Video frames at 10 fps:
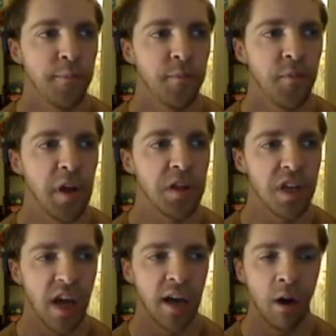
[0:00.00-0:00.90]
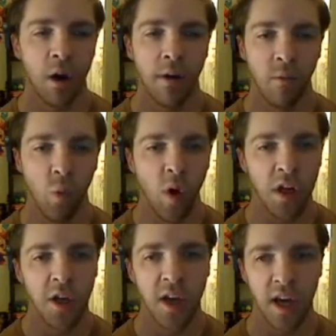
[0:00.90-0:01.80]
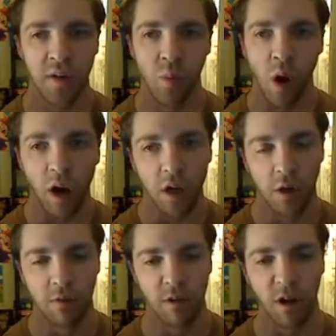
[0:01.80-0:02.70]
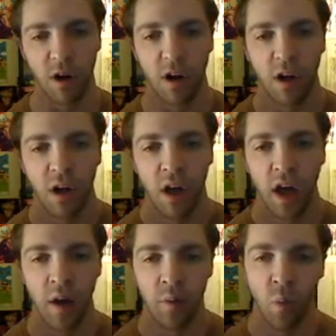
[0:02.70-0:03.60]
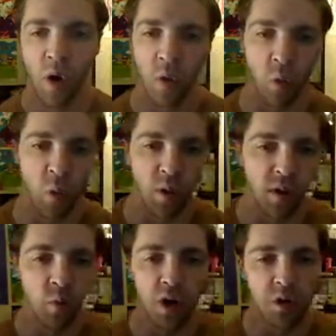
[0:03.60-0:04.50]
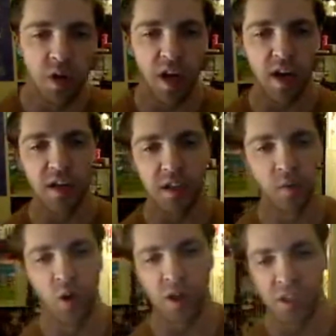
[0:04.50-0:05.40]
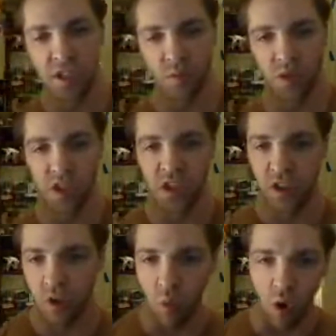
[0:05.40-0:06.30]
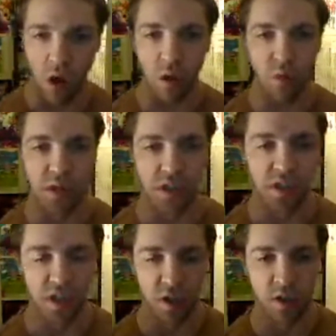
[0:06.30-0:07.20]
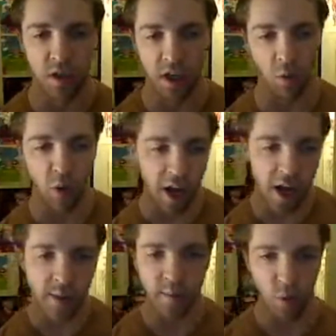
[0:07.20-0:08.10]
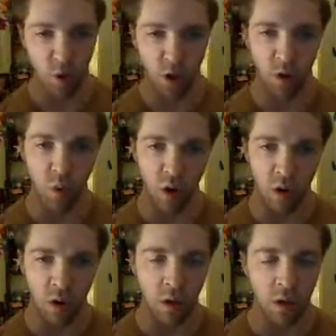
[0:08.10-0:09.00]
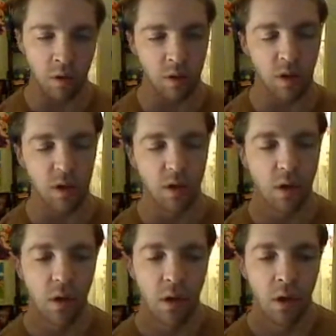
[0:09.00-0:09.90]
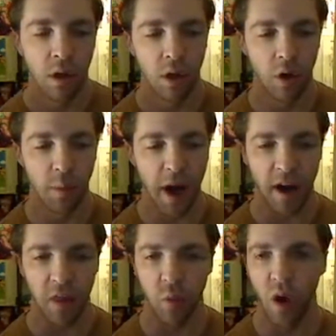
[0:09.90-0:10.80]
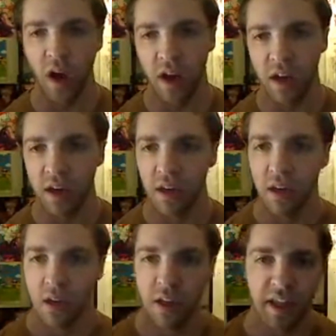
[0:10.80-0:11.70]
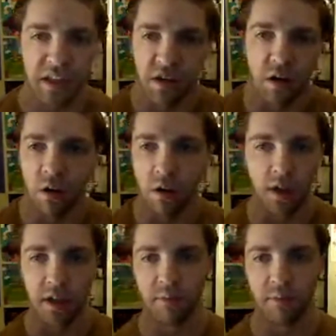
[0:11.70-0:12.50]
indicator of what you can walk over and what you can't. What's considered a wall and what's considered like a ramp or a wall or a pathway. Like that's all